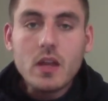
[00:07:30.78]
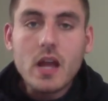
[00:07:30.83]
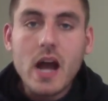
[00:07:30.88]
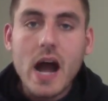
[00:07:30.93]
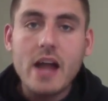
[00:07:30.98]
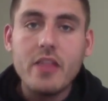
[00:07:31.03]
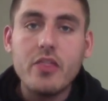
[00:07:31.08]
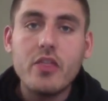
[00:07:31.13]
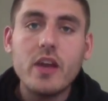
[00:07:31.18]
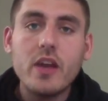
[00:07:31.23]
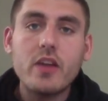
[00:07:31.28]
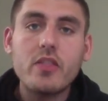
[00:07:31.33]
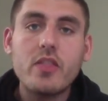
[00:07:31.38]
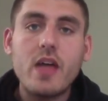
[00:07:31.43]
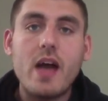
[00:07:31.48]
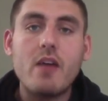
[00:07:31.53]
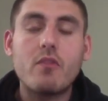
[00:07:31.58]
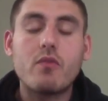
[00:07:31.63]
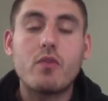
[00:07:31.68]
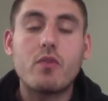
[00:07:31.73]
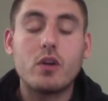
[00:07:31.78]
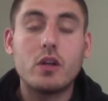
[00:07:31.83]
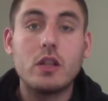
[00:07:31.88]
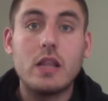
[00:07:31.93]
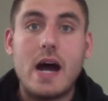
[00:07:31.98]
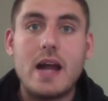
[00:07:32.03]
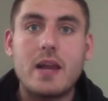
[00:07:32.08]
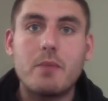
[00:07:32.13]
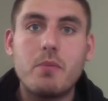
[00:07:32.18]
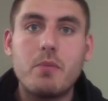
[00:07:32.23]
I think that for a
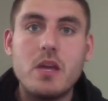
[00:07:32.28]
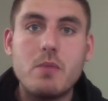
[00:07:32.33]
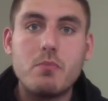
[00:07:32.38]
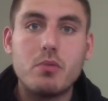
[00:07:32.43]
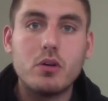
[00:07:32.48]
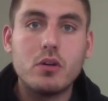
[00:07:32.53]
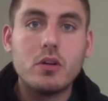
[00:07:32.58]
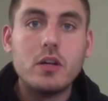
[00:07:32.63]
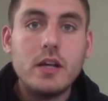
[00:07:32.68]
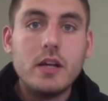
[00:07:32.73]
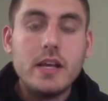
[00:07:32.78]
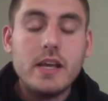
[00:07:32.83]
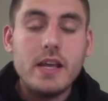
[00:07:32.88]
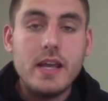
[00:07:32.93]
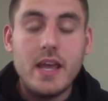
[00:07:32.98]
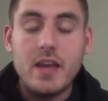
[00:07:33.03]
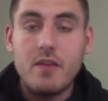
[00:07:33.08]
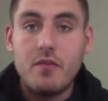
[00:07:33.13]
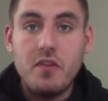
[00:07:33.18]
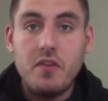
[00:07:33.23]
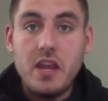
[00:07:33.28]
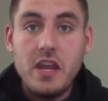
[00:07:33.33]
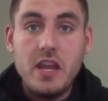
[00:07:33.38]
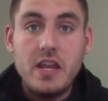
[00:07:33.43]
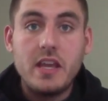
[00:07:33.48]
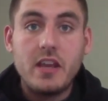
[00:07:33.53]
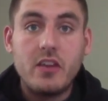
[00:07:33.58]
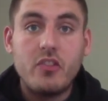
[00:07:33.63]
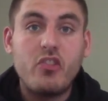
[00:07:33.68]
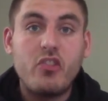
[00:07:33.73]
lot of people, if
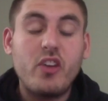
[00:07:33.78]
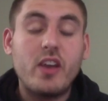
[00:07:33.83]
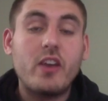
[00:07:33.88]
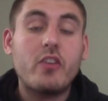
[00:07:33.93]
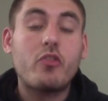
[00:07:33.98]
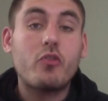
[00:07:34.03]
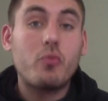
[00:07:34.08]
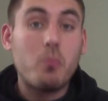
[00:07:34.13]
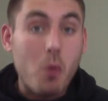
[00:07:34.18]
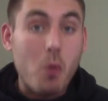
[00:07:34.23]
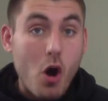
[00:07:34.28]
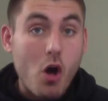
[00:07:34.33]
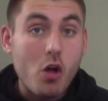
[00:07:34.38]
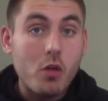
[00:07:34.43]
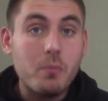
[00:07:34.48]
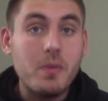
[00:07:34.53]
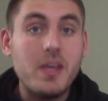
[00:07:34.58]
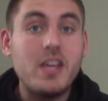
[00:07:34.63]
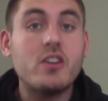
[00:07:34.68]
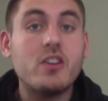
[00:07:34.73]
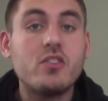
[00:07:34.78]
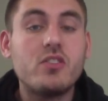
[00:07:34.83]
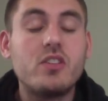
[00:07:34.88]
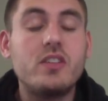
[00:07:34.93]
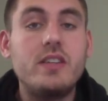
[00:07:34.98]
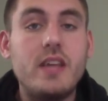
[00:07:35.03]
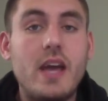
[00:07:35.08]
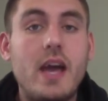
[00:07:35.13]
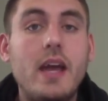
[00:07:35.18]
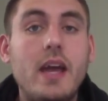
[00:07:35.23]
eating six small meals a
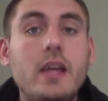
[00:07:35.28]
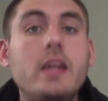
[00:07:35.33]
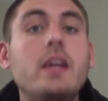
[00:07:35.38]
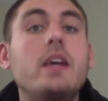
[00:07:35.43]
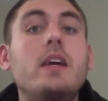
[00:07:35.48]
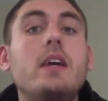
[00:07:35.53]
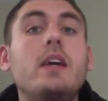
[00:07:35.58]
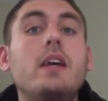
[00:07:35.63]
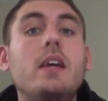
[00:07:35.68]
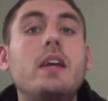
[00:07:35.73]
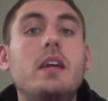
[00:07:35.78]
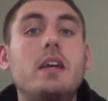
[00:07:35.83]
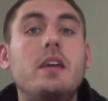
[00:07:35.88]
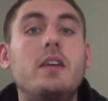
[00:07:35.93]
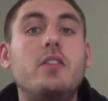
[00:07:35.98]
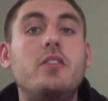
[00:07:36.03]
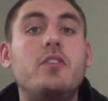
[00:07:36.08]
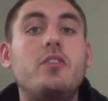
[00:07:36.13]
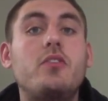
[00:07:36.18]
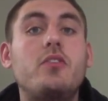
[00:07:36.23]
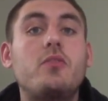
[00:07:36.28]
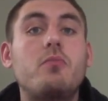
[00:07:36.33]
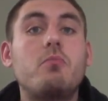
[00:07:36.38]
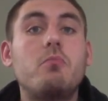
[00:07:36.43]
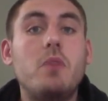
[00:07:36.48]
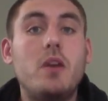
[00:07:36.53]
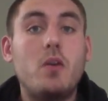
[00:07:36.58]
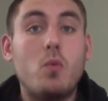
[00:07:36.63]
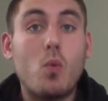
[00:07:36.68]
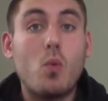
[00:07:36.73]
day
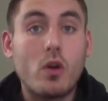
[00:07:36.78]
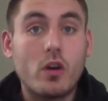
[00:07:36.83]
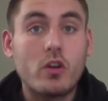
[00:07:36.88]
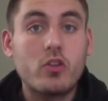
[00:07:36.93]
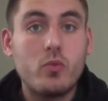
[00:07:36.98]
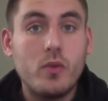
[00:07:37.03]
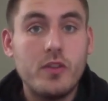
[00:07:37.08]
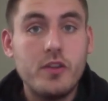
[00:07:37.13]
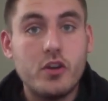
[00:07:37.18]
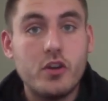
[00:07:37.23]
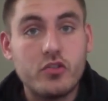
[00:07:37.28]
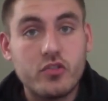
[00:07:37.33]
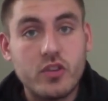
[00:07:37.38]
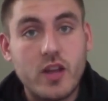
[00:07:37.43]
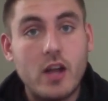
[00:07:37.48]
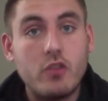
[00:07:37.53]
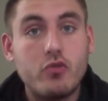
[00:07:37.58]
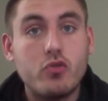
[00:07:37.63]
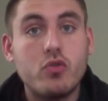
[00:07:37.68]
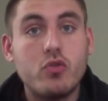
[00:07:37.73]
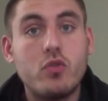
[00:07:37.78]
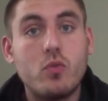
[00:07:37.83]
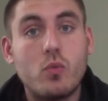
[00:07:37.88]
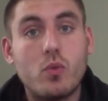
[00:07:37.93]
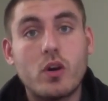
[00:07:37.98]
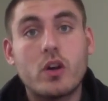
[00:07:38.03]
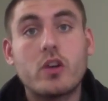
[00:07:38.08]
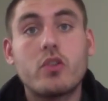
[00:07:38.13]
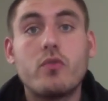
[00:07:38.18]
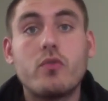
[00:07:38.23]
it works with your schedule and
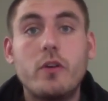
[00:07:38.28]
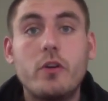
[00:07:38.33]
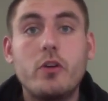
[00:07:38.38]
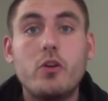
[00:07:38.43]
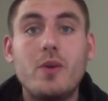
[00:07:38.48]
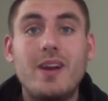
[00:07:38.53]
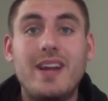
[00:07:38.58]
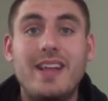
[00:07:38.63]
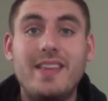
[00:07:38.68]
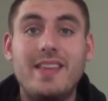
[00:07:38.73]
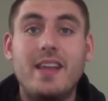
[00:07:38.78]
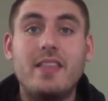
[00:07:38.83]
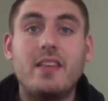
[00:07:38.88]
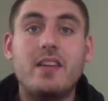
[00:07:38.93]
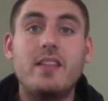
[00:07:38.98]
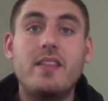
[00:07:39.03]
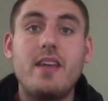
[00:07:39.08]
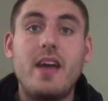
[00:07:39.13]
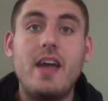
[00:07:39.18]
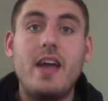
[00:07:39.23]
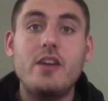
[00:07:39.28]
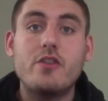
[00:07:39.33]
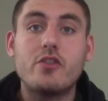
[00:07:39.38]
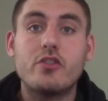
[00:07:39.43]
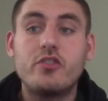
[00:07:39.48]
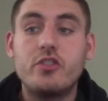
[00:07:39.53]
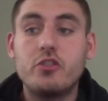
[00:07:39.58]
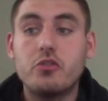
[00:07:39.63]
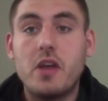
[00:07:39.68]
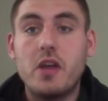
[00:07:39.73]
works for you, and at the end of the day, you're
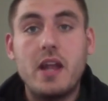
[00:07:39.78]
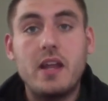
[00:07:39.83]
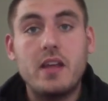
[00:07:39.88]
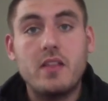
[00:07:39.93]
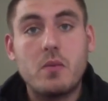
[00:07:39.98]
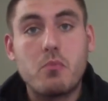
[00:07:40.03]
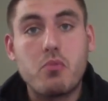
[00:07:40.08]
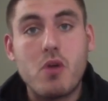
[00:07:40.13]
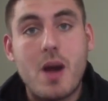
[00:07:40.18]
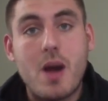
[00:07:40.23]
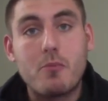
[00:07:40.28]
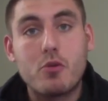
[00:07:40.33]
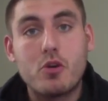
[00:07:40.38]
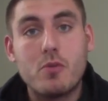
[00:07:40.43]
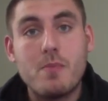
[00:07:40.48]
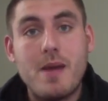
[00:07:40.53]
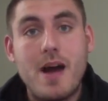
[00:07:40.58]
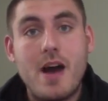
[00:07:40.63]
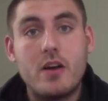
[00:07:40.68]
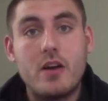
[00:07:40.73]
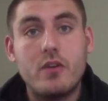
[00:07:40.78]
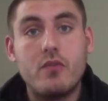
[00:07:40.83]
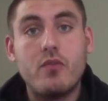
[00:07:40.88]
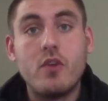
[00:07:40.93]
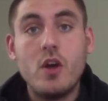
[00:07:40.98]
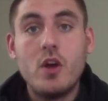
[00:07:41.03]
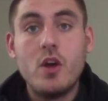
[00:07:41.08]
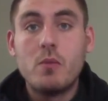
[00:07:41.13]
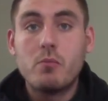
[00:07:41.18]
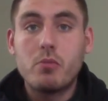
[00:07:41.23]
still getting the proper amount of
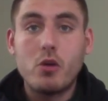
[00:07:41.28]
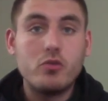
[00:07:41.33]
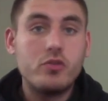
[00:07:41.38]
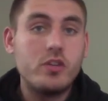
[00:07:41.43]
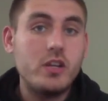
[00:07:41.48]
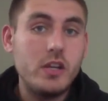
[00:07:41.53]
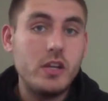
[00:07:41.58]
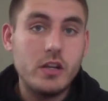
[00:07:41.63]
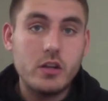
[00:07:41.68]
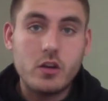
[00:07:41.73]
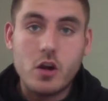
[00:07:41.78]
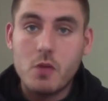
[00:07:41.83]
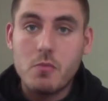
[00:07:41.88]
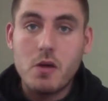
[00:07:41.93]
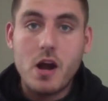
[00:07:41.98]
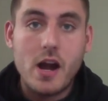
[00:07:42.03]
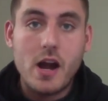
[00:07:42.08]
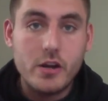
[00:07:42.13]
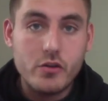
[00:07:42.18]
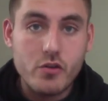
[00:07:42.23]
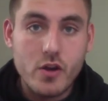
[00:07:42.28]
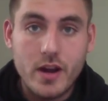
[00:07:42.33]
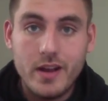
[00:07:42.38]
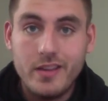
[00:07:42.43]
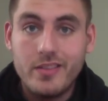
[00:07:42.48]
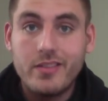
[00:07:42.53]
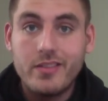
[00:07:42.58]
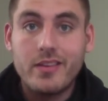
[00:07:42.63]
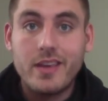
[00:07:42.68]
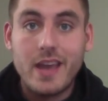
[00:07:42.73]
protein,
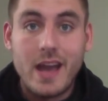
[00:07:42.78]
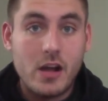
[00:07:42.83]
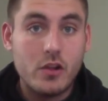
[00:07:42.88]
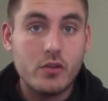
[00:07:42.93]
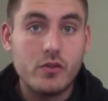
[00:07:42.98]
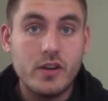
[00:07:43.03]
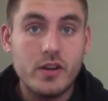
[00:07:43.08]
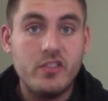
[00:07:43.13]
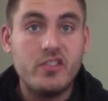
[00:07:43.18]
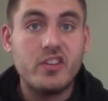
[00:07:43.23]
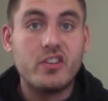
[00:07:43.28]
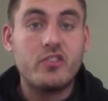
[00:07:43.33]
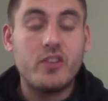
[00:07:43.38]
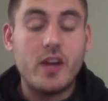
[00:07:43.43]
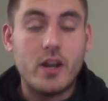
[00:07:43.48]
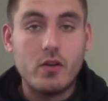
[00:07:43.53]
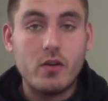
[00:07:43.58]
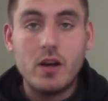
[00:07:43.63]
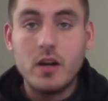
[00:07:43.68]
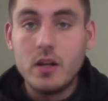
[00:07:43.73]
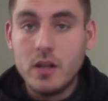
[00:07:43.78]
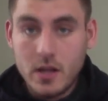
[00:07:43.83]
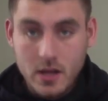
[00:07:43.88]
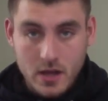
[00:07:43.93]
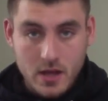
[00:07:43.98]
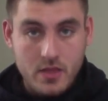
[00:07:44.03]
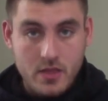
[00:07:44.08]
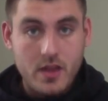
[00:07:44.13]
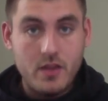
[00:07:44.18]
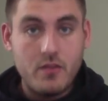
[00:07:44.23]
carbohydrates, calories, etc.,
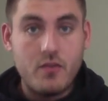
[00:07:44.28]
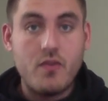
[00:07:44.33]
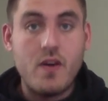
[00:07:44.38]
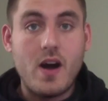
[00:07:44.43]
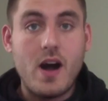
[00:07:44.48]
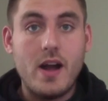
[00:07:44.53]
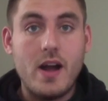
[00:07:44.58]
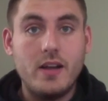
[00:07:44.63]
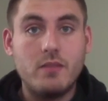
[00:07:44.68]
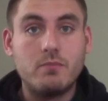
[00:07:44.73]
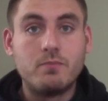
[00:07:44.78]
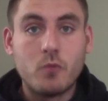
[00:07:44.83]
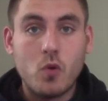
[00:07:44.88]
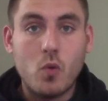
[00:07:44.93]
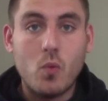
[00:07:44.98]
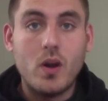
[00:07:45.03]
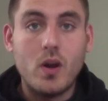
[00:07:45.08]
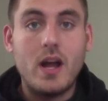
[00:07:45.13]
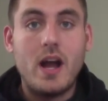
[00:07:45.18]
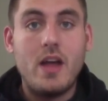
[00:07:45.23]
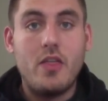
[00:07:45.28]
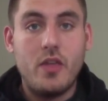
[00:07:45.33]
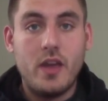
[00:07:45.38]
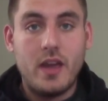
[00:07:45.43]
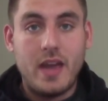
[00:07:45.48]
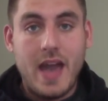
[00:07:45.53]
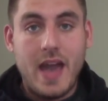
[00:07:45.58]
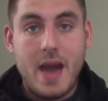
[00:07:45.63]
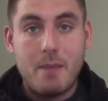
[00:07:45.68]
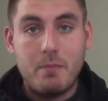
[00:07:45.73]
then fine. What I
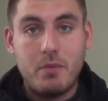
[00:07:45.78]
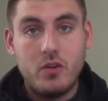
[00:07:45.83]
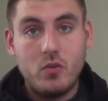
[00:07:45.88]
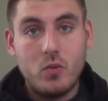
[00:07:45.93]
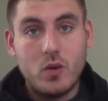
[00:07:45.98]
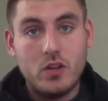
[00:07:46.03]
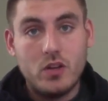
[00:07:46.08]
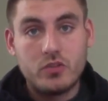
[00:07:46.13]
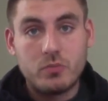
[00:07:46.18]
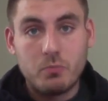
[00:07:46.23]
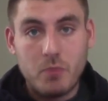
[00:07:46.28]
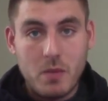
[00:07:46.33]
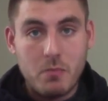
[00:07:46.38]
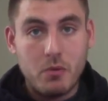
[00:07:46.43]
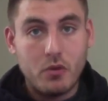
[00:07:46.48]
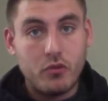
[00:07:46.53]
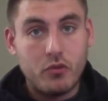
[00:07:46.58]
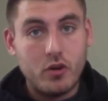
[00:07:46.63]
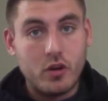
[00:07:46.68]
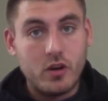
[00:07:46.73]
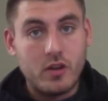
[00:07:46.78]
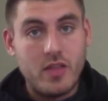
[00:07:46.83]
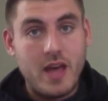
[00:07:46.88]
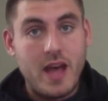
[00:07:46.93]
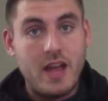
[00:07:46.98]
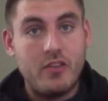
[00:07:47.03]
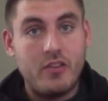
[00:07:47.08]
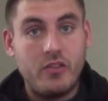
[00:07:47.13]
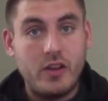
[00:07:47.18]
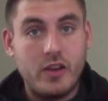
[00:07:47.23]
think happened was people took
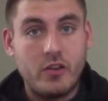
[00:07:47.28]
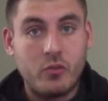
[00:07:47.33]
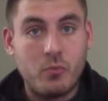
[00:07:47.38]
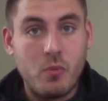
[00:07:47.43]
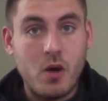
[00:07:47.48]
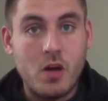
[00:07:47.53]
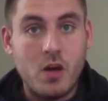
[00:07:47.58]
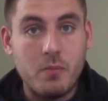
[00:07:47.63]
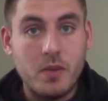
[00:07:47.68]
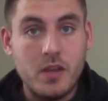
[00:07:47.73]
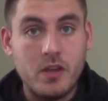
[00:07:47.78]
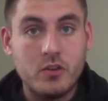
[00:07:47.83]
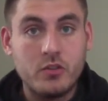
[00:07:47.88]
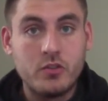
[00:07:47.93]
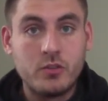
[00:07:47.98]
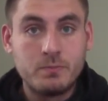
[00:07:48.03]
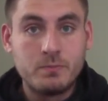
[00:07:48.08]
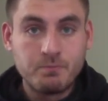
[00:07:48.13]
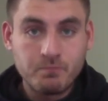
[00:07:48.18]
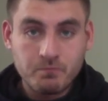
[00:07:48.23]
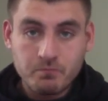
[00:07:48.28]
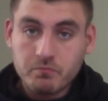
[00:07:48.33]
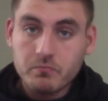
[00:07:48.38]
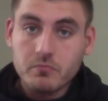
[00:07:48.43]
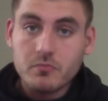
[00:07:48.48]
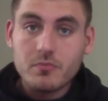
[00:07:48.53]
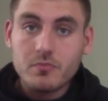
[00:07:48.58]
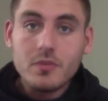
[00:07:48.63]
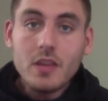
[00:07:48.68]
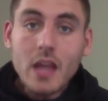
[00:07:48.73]
that six small meals,
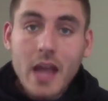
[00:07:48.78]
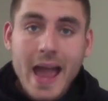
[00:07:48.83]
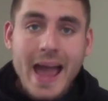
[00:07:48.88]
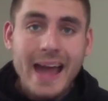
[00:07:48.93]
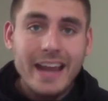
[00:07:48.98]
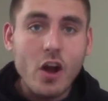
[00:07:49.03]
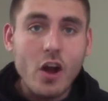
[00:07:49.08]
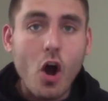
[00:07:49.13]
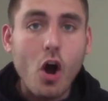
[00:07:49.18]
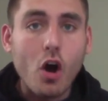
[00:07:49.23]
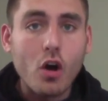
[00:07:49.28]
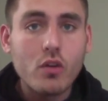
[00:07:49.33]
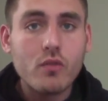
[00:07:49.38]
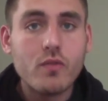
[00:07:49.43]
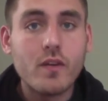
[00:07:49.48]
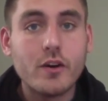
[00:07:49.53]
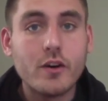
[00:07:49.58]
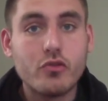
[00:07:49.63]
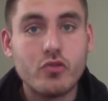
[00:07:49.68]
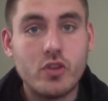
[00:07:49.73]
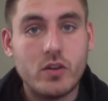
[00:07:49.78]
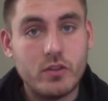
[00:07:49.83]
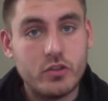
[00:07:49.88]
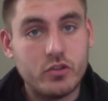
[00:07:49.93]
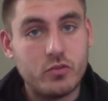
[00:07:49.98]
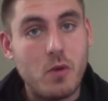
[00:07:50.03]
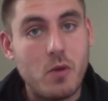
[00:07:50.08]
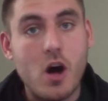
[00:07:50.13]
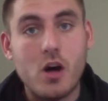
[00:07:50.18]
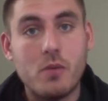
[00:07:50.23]
and our version of a
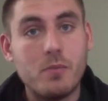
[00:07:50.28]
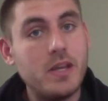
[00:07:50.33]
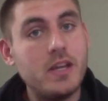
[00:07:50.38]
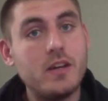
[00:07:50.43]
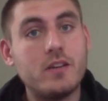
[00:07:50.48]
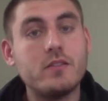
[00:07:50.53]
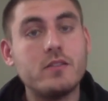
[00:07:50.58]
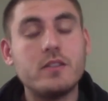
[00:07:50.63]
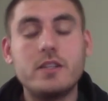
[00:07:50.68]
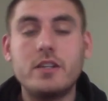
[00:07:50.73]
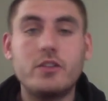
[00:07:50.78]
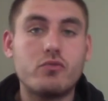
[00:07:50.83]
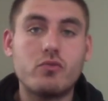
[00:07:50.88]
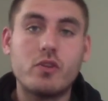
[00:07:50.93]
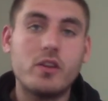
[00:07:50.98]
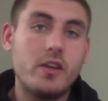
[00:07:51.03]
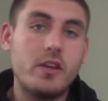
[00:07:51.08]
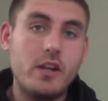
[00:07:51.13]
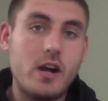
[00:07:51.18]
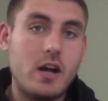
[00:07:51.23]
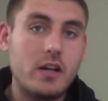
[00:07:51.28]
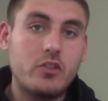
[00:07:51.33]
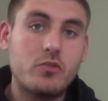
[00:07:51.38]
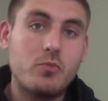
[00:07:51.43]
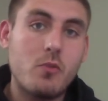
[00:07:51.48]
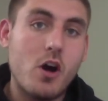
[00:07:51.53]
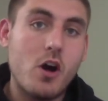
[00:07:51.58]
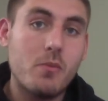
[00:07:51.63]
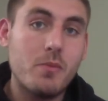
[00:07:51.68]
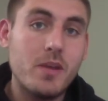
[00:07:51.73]
small meal is really not a
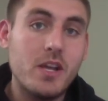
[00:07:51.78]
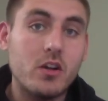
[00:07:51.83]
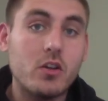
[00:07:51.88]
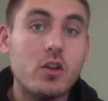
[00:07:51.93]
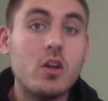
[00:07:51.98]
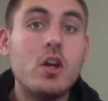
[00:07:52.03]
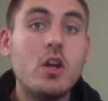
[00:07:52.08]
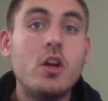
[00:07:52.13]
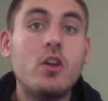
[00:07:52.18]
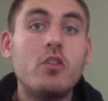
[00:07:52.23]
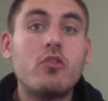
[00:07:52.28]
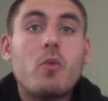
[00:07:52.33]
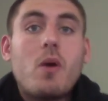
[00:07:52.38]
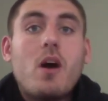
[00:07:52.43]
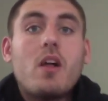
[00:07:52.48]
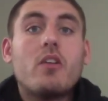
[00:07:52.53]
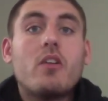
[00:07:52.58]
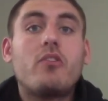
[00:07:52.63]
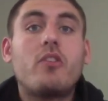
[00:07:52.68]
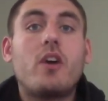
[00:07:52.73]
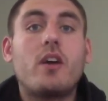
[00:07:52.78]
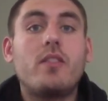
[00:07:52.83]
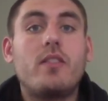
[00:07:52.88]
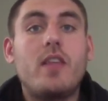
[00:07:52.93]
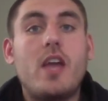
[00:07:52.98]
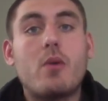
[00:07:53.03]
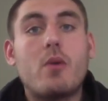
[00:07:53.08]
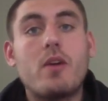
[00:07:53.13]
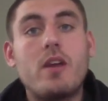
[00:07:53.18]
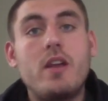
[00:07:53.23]
small meal. So all of a sudden,
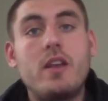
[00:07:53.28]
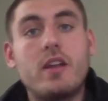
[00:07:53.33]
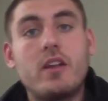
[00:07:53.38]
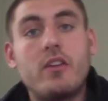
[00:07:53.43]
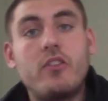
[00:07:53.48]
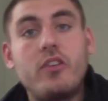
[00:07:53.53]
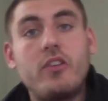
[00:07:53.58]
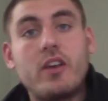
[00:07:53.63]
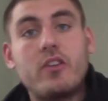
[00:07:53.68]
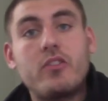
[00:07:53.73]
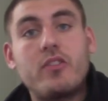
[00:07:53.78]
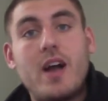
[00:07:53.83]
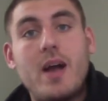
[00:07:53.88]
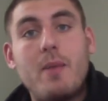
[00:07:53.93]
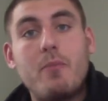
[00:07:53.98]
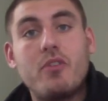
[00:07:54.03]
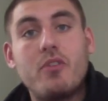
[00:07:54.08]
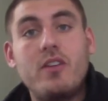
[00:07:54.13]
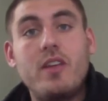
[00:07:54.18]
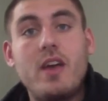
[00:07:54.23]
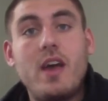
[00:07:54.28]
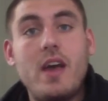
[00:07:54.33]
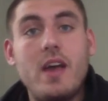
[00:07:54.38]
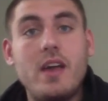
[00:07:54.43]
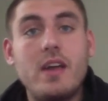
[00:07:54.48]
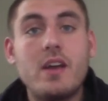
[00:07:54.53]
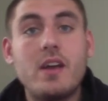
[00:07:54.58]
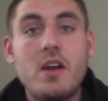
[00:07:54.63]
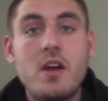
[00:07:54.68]
they were eating six times a day,